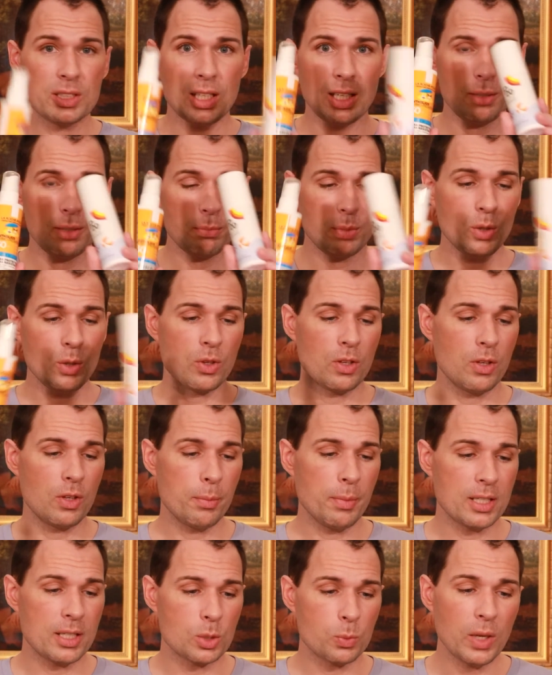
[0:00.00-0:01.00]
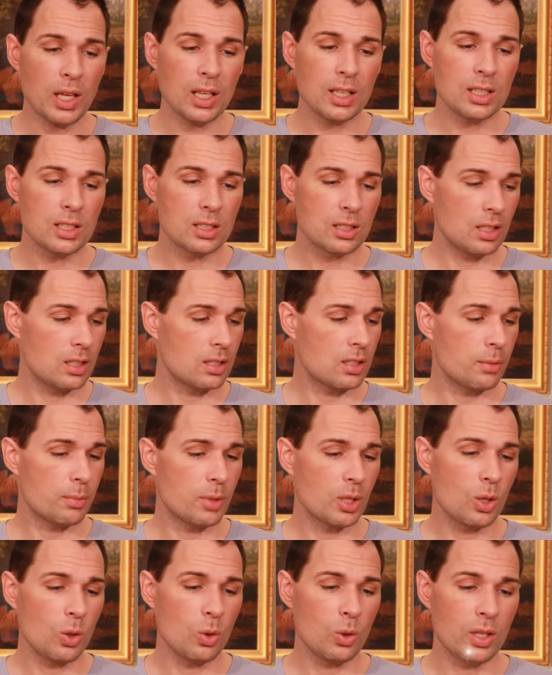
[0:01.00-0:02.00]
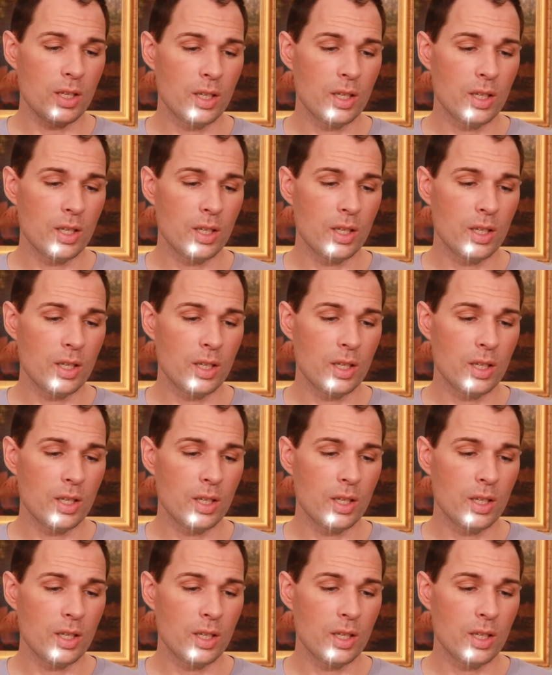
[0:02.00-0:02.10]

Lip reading: are in both of them as well, is something called